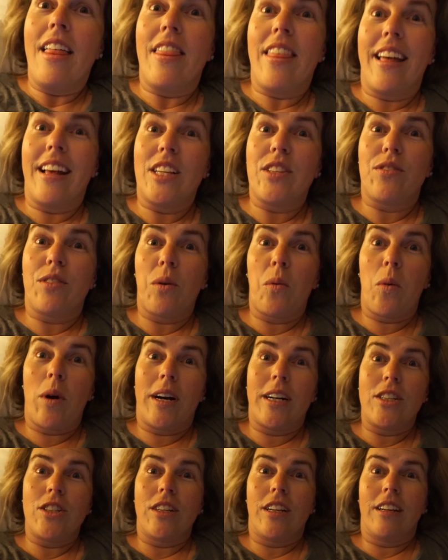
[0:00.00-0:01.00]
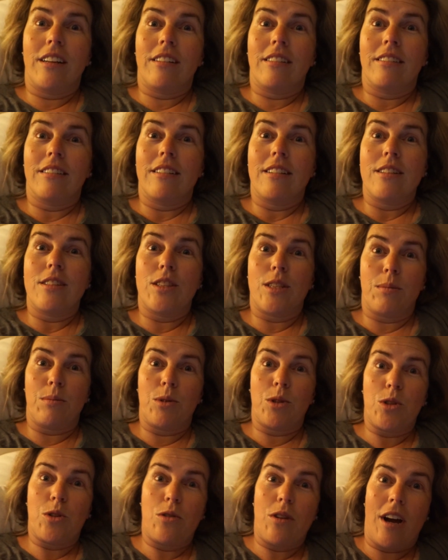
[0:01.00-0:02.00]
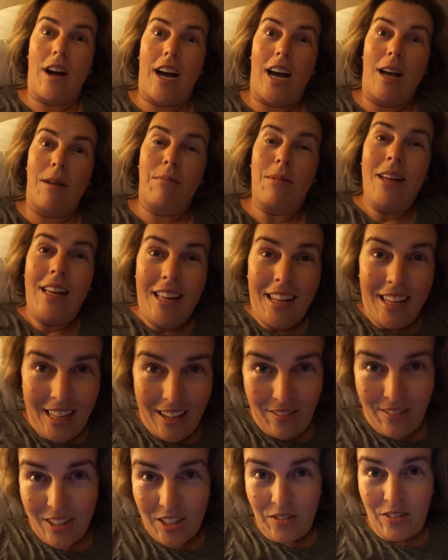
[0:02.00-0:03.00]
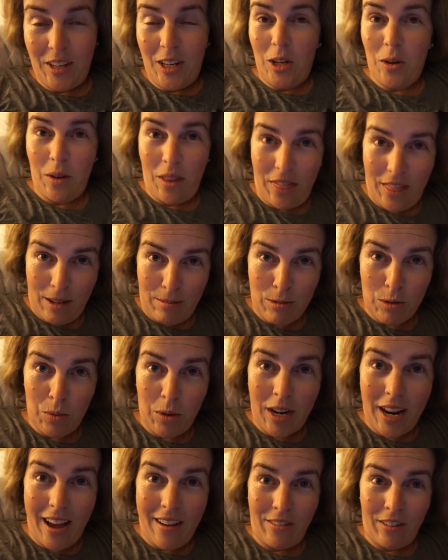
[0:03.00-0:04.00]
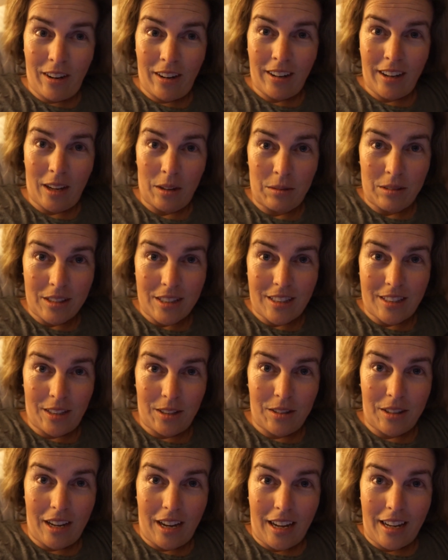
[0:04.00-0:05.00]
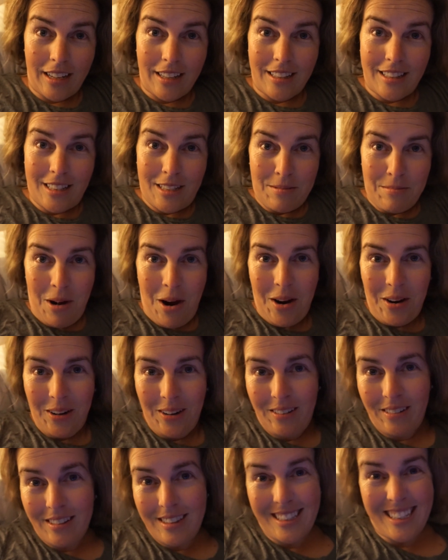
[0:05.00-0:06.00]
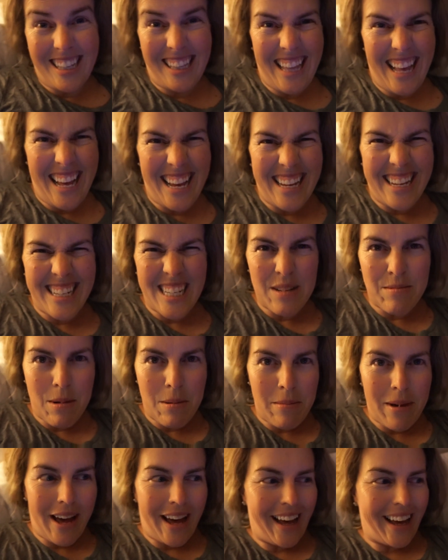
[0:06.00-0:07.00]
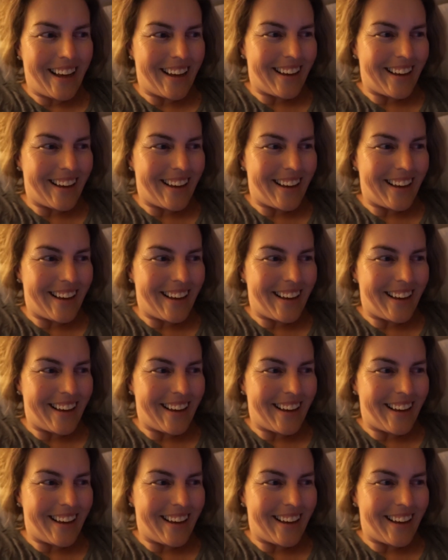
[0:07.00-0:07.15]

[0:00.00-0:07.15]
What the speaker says: Thanks for watching. Subscribe, give this video a thumbs, whatever, and we'll see you guys tomorrow. Glad to be back.